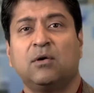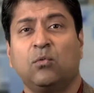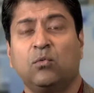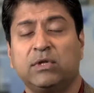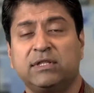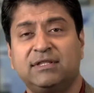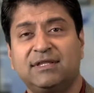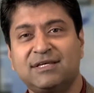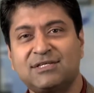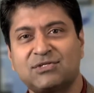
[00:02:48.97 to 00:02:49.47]

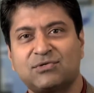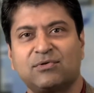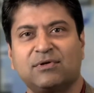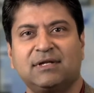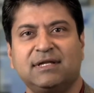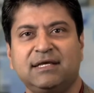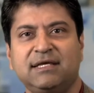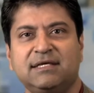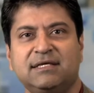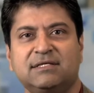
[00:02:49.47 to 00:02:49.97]
With this
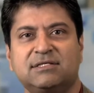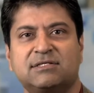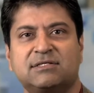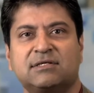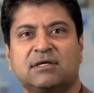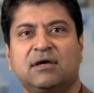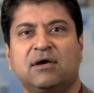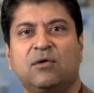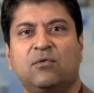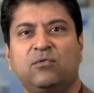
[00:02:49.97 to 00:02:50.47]
release,
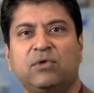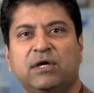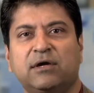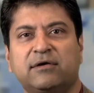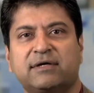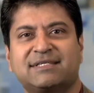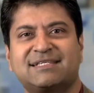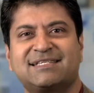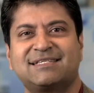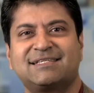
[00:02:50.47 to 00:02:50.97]
we are
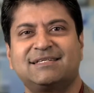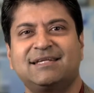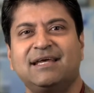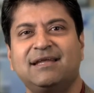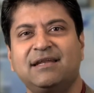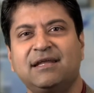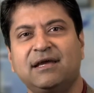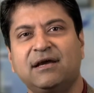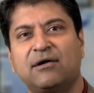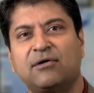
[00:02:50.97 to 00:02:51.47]

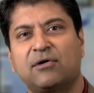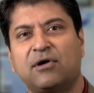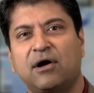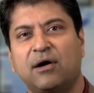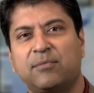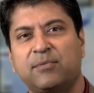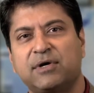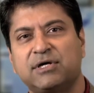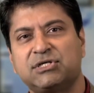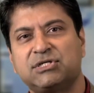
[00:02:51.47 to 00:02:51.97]
extending our
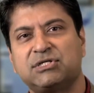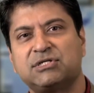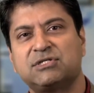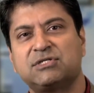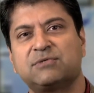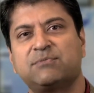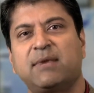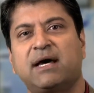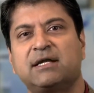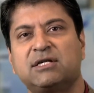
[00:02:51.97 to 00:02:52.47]

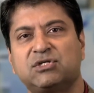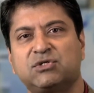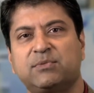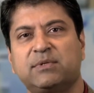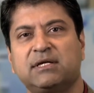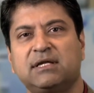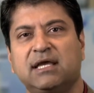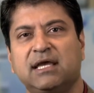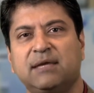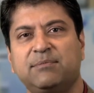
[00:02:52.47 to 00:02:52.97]
operations
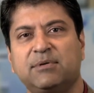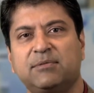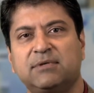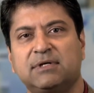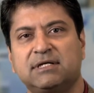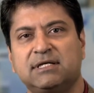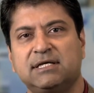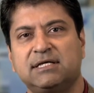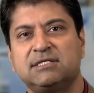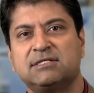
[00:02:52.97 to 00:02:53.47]
management
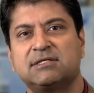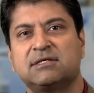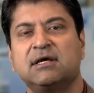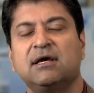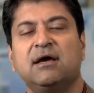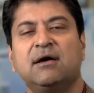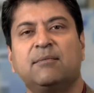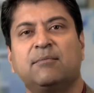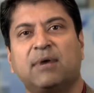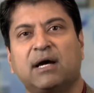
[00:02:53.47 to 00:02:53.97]
capabilities
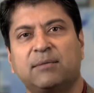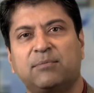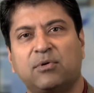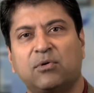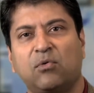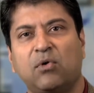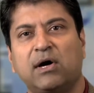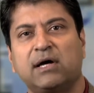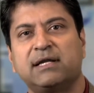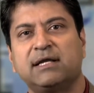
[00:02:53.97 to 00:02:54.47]
by
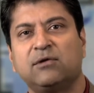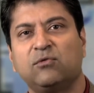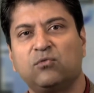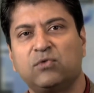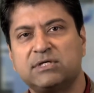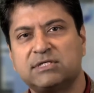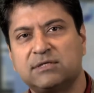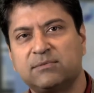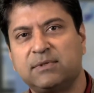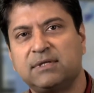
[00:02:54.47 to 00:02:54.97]
providing
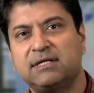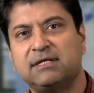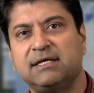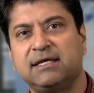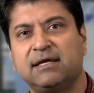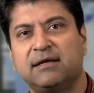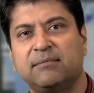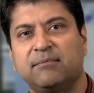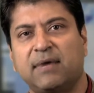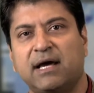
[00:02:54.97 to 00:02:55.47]

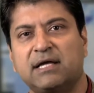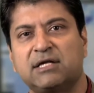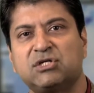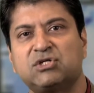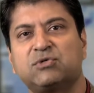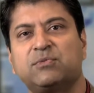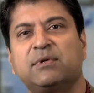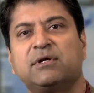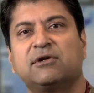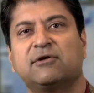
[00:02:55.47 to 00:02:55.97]
visibility and
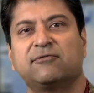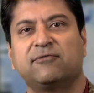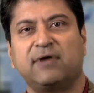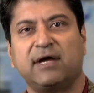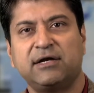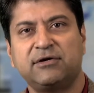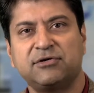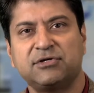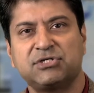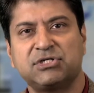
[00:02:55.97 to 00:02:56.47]
management of
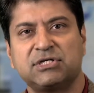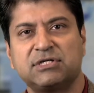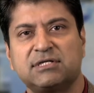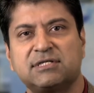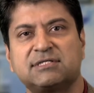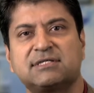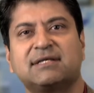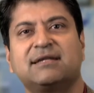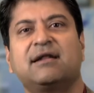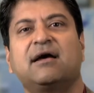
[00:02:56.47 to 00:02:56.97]

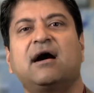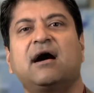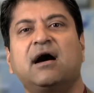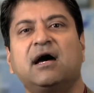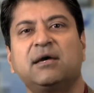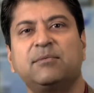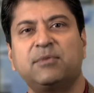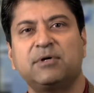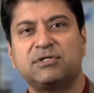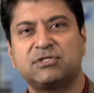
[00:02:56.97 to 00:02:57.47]
heterogeneous and
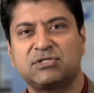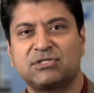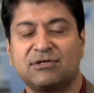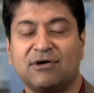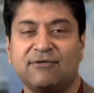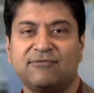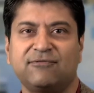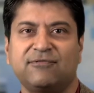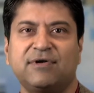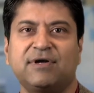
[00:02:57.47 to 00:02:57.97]
hybrid
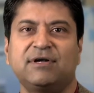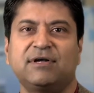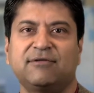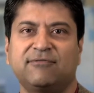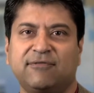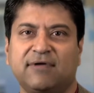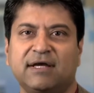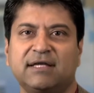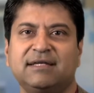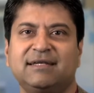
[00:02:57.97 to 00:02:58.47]

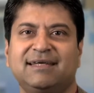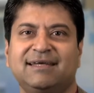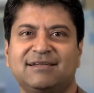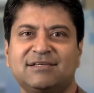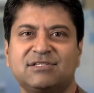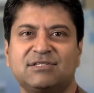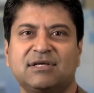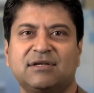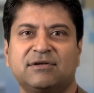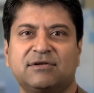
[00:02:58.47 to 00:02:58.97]
software-defined data
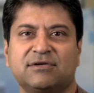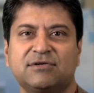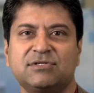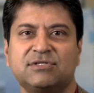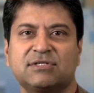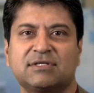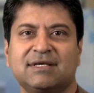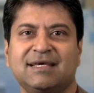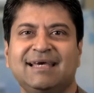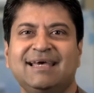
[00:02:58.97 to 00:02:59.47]

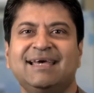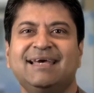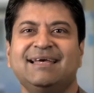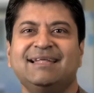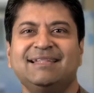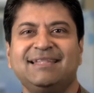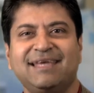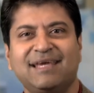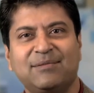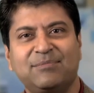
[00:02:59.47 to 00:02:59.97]
centers,
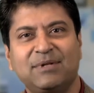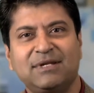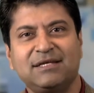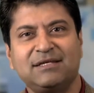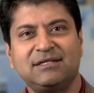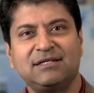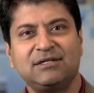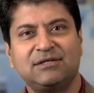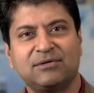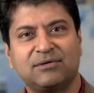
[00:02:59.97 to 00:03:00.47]
the
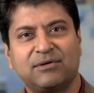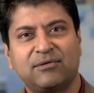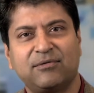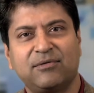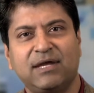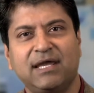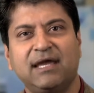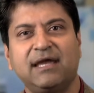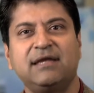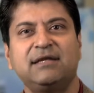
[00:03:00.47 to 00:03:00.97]
ability to
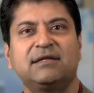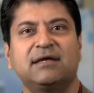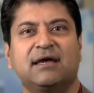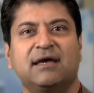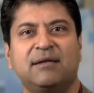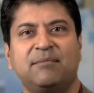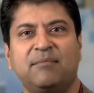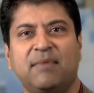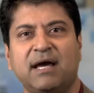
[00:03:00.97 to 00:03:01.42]
create and